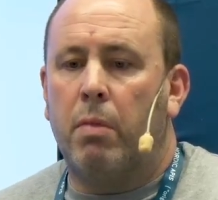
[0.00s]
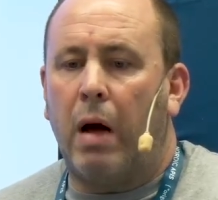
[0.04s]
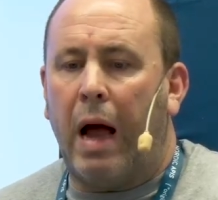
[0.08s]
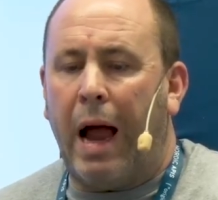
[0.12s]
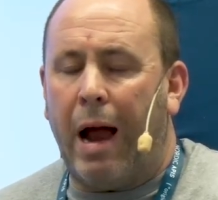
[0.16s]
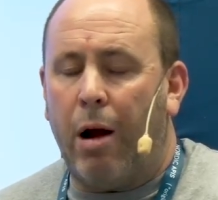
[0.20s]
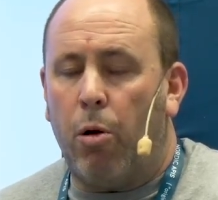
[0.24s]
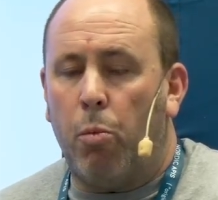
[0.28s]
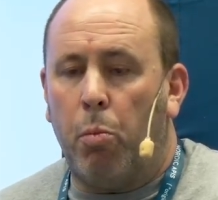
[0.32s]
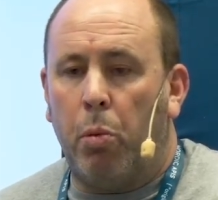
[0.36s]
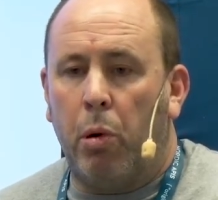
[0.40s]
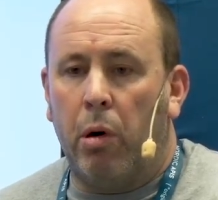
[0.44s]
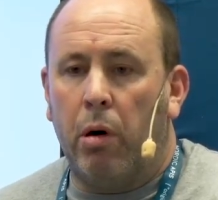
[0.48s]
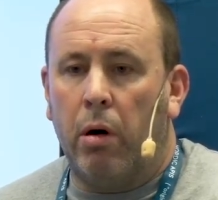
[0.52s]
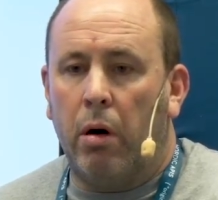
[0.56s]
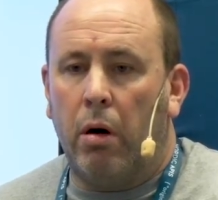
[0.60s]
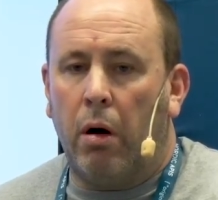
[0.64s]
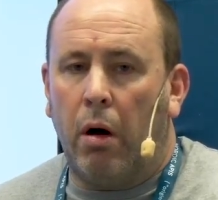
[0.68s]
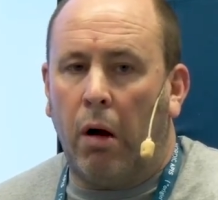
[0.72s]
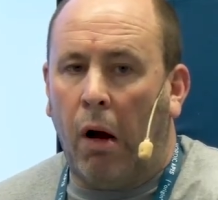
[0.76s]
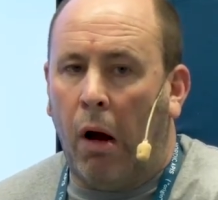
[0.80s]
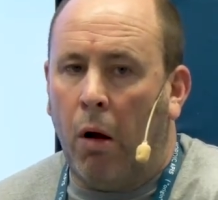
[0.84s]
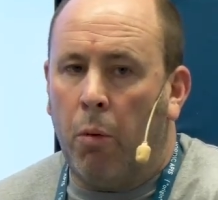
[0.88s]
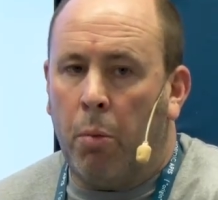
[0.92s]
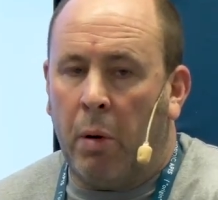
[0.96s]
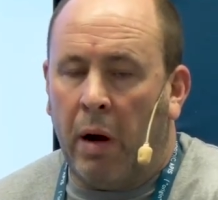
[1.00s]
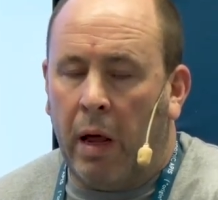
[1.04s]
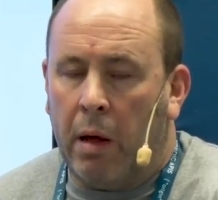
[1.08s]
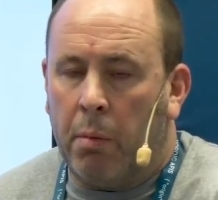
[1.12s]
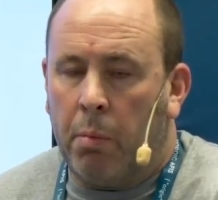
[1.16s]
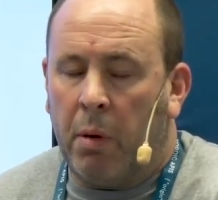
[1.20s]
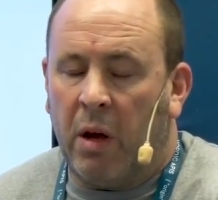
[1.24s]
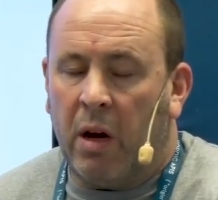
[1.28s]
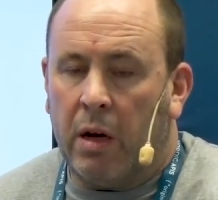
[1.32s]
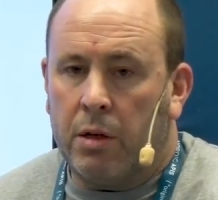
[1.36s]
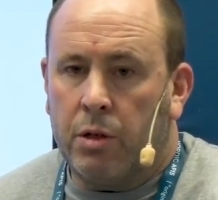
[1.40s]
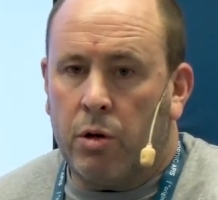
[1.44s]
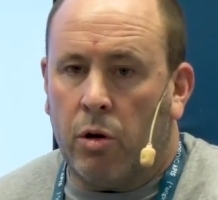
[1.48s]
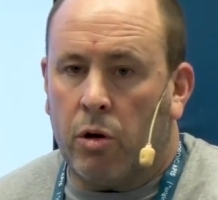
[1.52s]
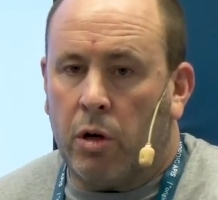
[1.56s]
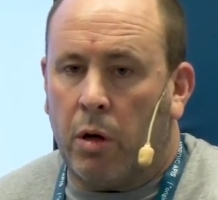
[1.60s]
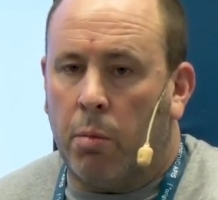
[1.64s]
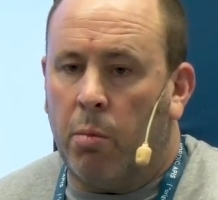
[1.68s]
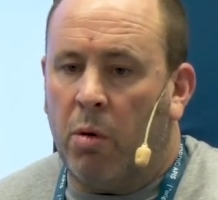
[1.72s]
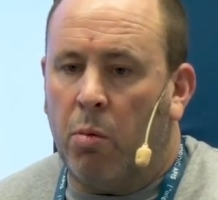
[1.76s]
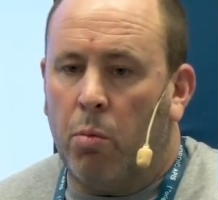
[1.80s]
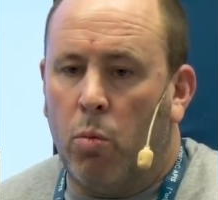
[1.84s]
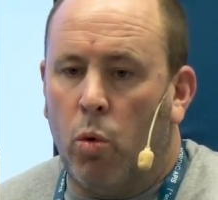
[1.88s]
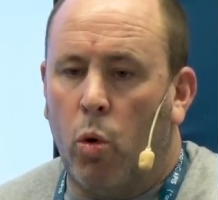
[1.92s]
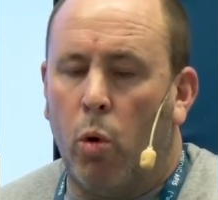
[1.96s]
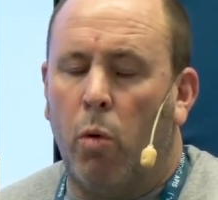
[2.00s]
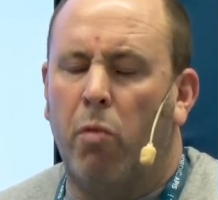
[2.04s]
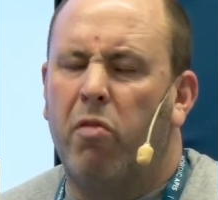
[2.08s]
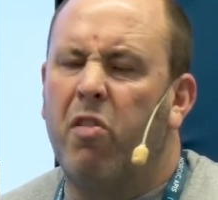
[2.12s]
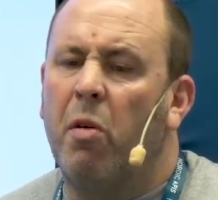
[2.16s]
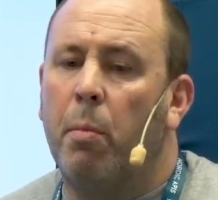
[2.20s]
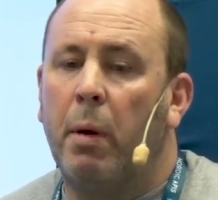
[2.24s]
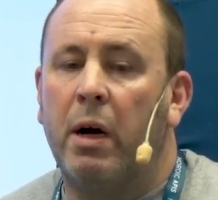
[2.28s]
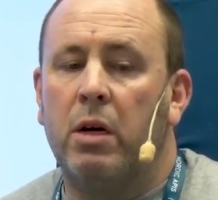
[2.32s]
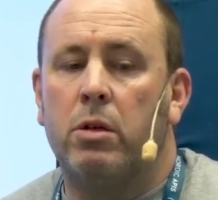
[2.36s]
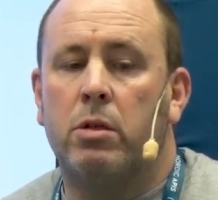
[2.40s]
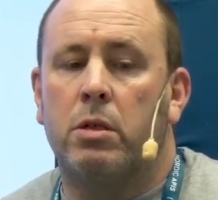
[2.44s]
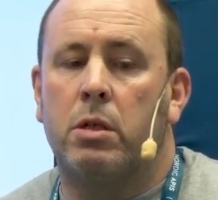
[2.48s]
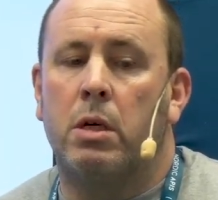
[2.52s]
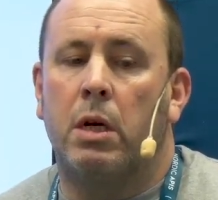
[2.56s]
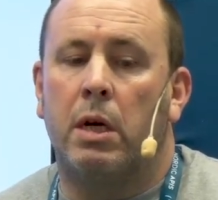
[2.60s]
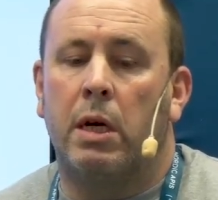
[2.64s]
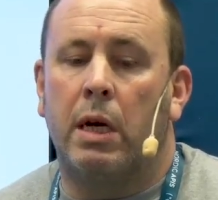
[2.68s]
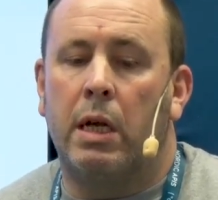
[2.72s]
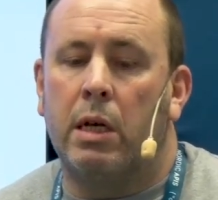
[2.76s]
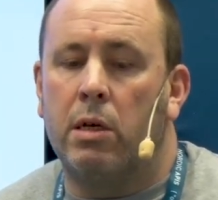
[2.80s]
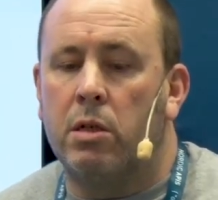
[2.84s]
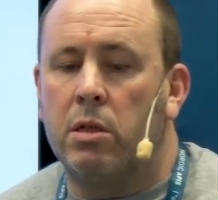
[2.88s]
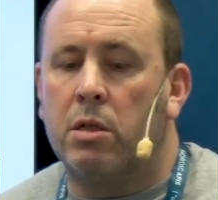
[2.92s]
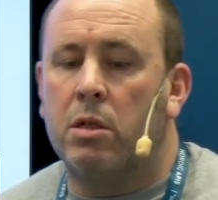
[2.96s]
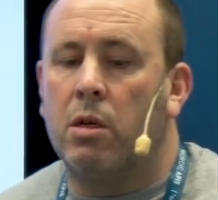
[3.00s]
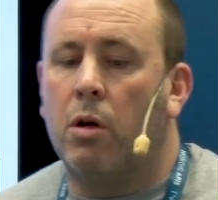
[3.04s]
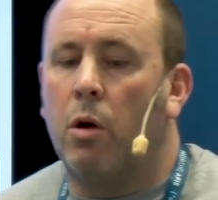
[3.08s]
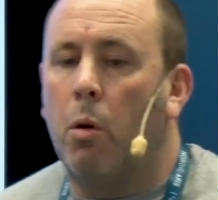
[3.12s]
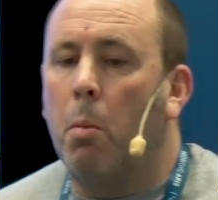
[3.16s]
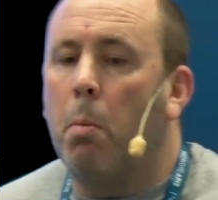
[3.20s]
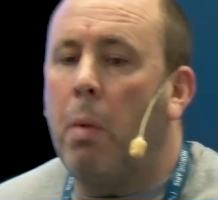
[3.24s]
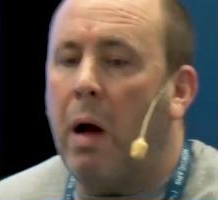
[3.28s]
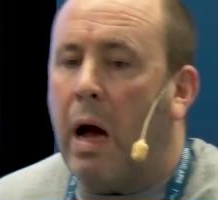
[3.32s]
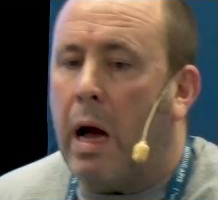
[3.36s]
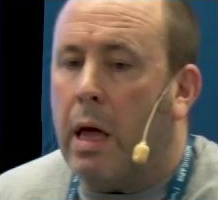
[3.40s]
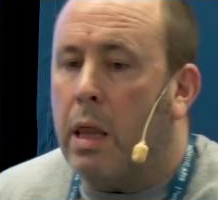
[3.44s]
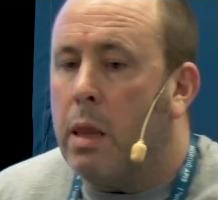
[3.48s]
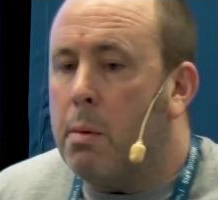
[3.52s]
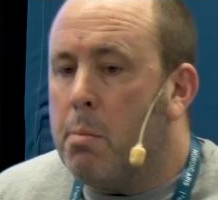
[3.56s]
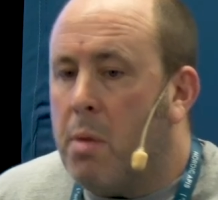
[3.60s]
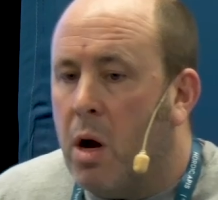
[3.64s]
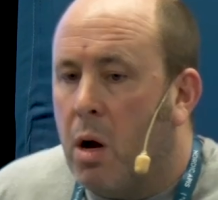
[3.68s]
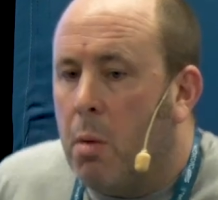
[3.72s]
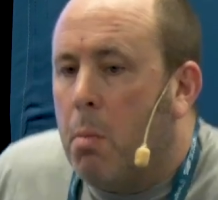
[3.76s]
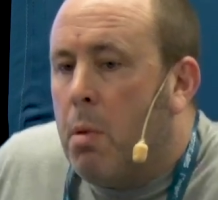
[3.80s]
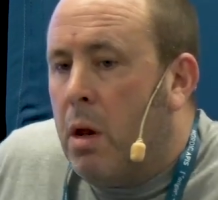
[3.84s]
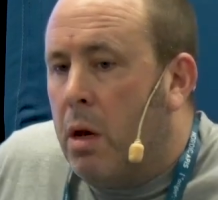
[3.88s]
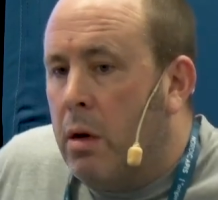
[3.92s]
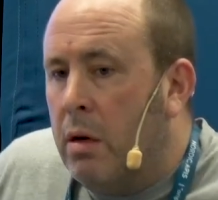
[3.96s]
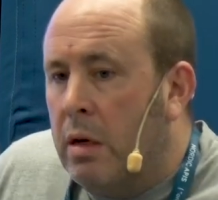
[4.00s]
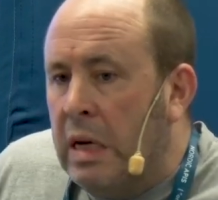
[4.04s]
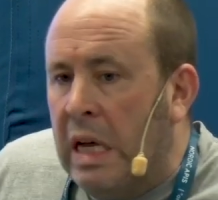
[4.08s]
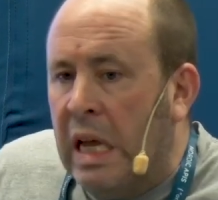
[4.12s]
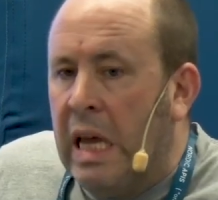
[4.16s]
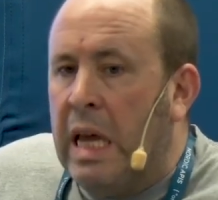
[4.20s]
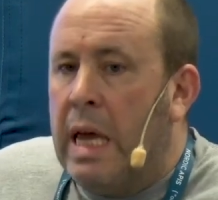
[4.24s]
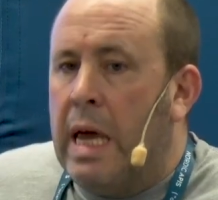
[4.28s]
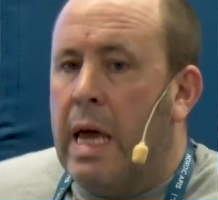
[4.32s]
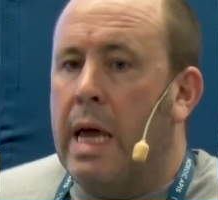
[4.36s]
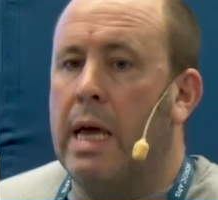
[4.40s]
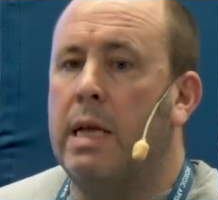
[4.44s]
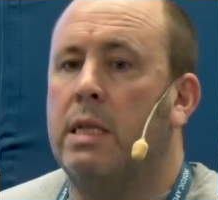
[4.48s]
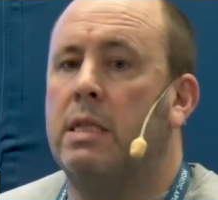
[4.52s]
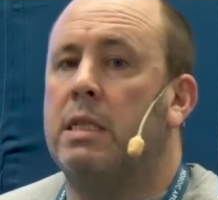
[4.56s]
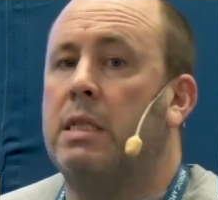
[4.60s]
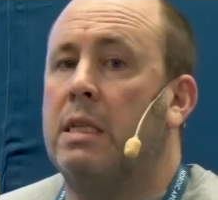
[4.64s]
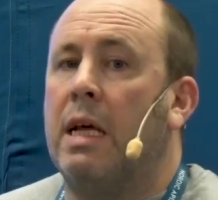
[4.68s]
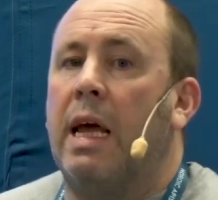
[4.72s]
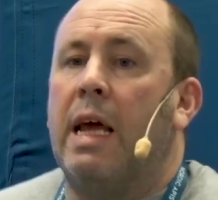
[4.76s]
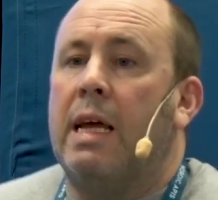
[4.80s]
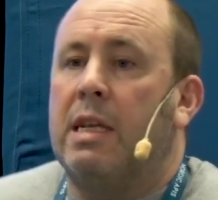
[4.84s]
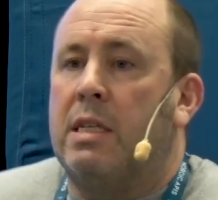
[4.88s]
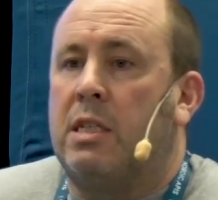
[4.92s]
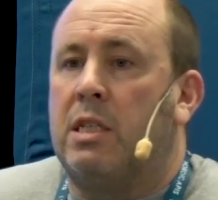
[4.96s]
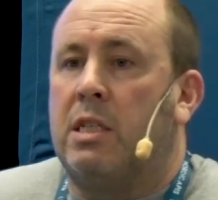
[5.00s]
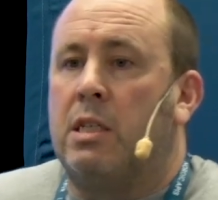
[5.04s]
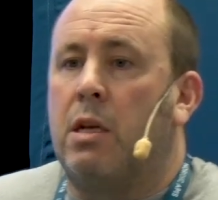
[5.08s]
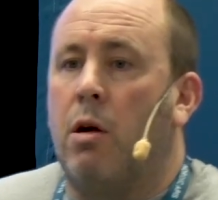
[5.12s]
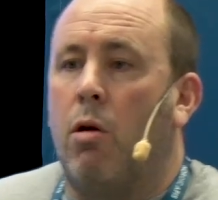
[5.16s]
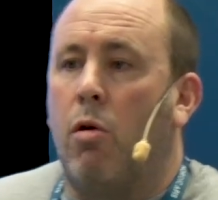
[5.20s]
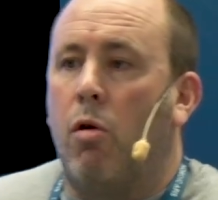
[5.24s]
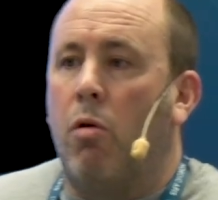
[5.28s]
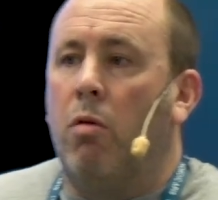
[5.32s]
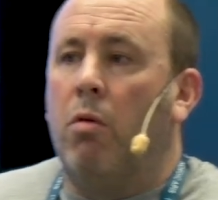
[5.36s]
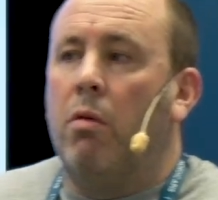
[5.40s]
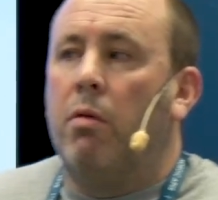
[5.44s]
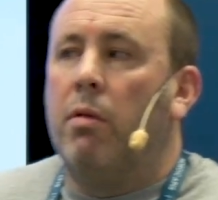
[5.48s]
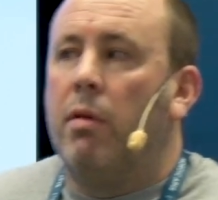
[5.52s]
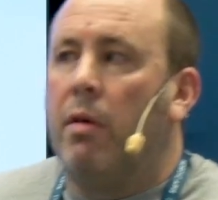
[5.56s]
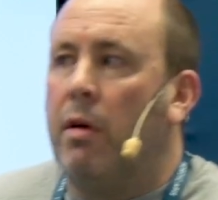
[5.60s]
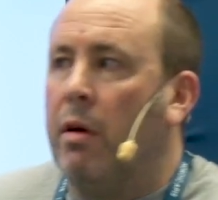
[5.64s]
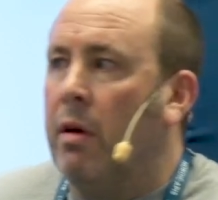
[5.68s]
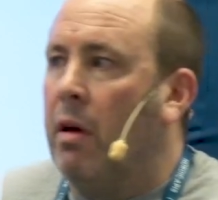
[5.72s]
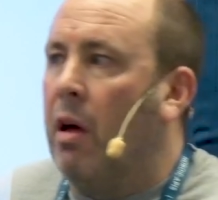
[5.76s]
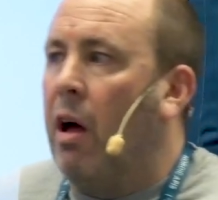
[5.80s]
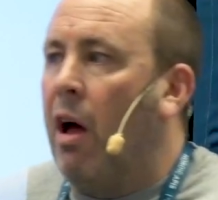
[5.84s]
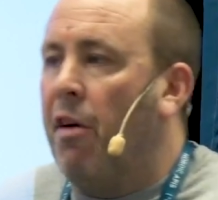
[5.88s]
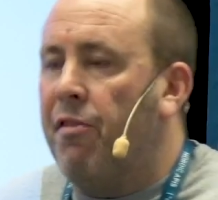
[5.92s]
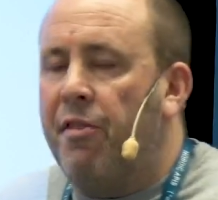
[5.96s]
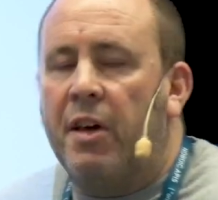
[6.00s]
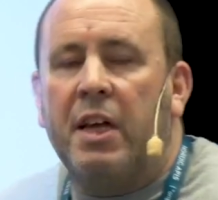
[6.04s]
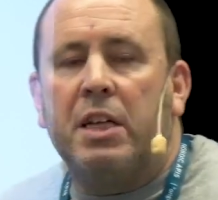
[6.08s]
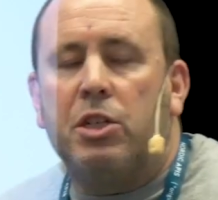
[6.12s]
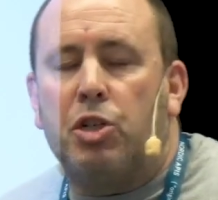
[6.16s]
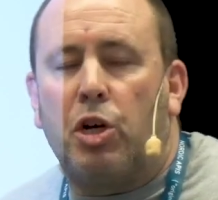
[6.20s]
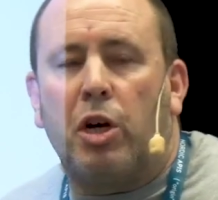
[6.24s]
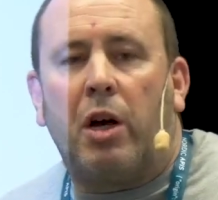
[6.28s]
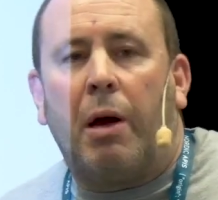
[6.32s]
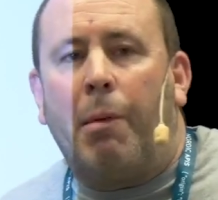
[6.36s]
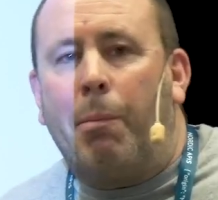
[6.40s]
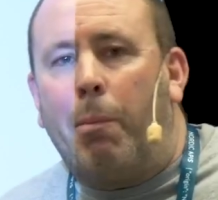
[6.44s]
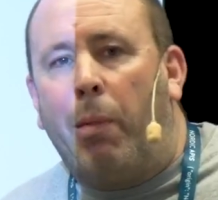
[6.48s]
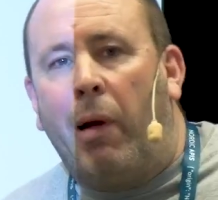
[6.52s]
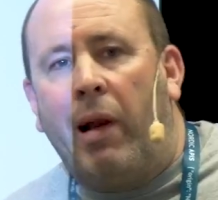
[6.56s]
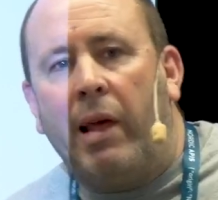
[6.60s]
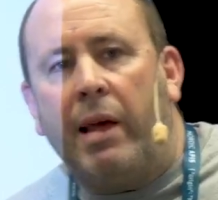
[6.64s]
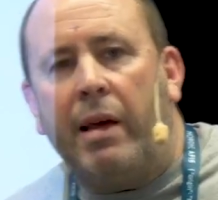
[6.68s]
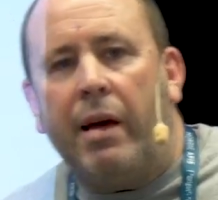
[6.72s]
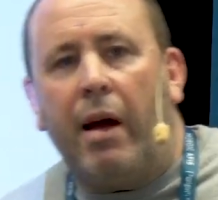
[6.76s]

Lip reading: output OpenAPI document more verbose than it needs to, but at the moment it's still a feature complete